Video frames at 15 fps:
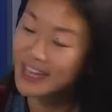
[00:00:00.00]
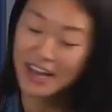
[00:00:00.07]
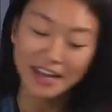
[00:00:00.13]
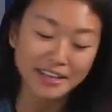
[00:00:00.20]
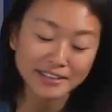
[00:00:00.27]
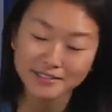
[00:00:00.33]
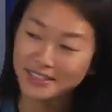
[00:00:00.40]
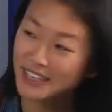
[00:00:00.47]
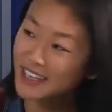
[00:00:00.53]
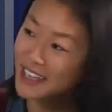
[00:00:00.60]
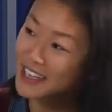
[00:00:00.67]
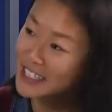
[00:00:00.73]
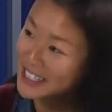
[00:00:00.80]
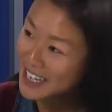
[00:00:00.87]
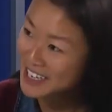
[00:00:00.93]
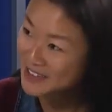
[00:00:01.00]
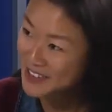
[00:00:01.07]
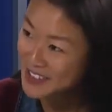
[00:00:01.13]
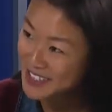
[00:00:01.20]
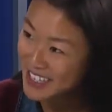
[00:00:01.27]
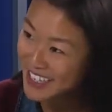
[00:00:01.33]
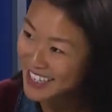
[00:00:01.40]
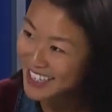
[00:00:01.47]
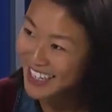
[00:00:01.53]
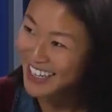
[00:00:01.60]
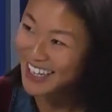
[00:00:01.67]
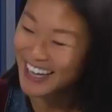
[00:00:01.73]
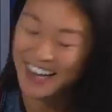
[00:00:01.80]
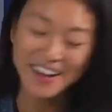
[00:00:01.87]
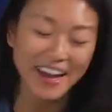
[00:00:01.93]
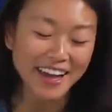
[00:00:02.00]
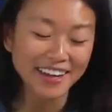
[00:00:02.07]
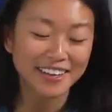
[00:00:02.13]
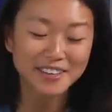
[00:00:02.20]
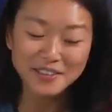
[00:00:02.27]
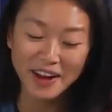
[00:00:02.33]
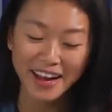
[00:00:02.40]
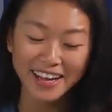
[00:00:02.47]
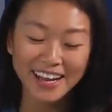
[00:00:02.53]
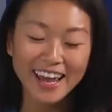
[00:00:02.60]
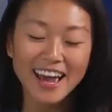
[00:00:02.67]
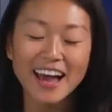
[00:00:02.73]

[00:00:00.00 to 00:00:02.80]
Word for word: No, no, go ahead. Is that confusing? No. Okay, nope. Great.